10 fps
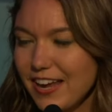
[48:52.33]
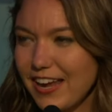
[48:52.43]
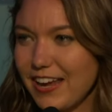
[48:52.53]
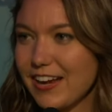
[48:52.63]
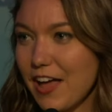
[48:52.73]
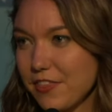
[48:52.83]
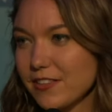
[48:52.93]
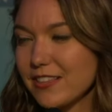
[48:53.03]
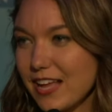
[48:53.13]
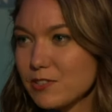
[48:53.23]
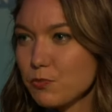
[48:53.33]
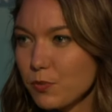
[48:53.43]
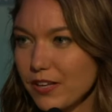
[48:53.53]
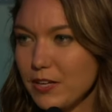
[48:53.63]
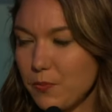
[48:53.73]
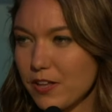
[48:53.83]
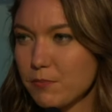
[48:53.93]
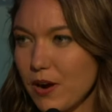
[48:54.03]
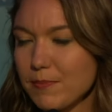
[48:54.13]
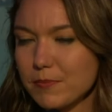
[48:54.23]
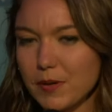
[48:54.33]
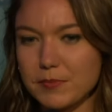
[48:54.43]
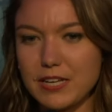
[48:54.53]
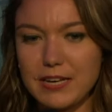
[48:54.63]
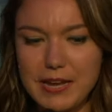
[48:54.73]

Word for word: And I think that that's really where the problem comes in.